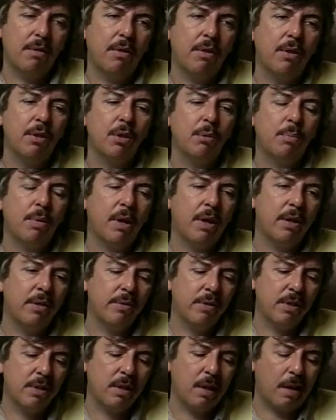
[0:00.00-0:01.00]
third part of
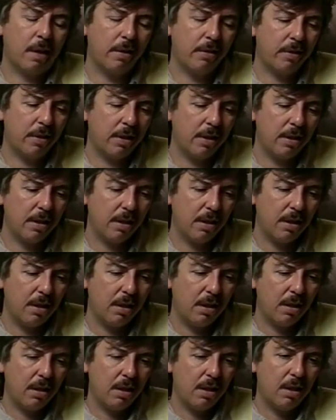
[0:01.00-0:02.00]
his diary.
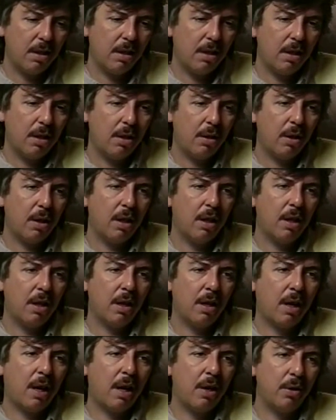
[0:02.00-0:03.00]

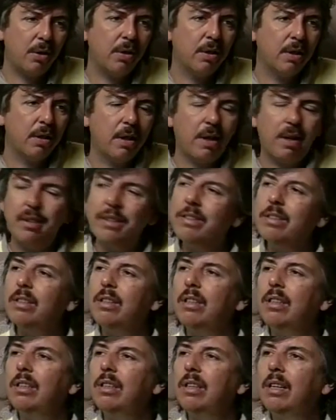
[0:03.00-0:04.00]
There I organized
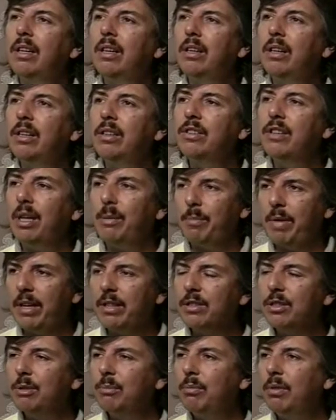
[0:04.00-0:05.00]
the
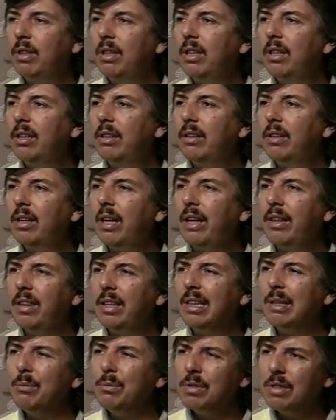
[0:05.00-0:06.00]
Janmashtami, and I
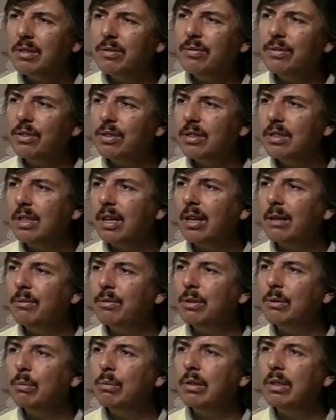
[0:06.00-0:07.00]
think it was the first time
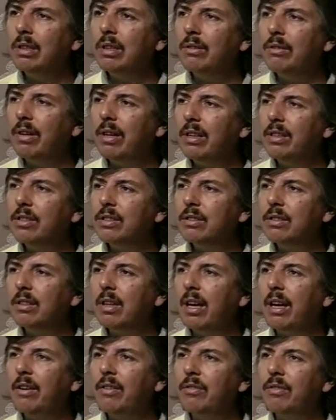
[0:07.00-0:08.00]
that we'd arranged to
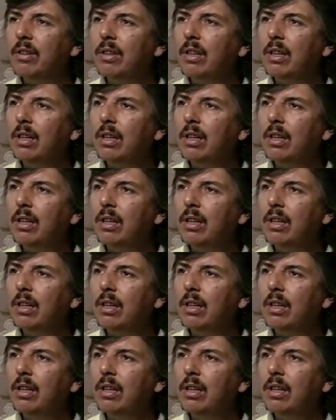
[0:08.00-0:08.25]
have